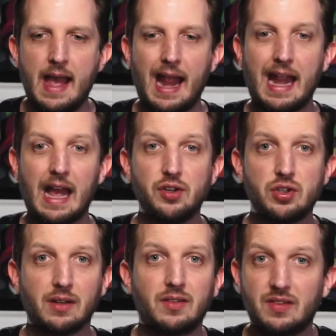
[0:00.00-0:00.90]
And
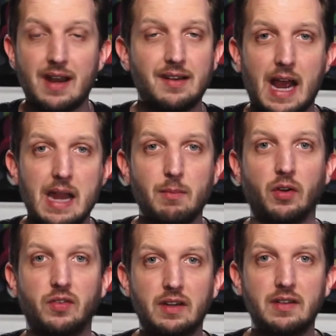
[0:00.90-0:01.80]
just set a
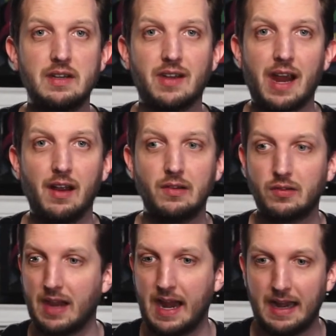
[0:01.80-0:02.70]
timer, 60
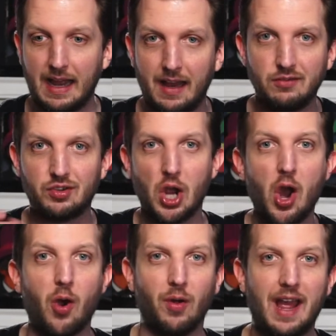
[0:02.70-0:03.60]
seconds, and go.